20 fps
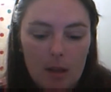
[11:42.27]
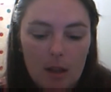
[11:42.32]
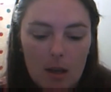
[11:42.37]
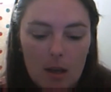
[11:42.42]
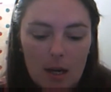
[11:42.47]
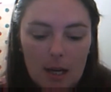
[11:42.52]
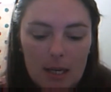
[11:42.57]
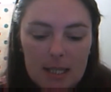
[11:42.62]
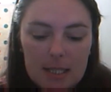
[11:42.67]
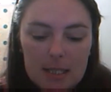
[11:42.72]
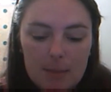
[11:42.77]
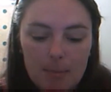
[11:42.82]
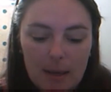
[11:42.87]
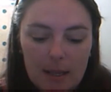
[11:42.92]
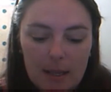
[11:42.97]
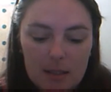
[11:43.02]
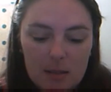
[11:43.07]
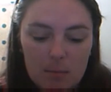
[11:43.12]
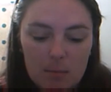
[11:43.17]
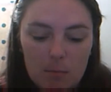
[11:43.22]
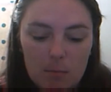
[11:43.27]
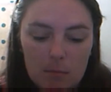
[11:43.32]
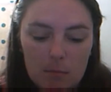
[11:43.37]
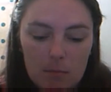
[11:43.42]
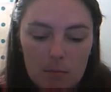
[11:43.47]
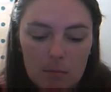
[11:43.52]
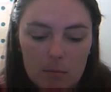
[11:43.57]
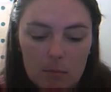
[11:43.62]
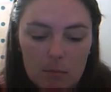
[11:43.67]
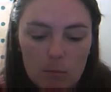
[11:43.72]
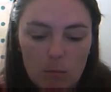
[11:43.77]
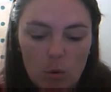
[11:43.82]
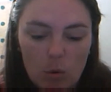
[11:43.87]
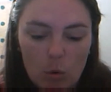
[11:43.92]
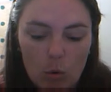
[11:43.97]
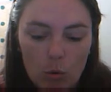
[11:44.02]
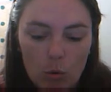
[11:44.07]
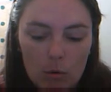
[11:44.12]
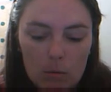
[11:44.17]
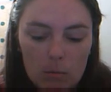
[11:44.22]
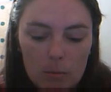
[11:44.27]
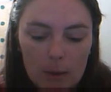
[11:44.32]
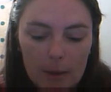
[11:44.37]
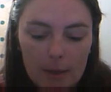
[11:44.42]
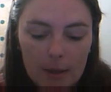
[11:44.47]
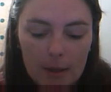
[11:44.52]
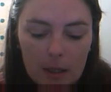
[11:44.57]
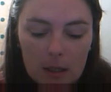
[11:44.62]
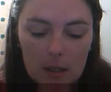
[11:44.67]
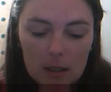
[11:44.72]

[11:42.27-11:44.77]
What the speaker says: need to make some more, I think.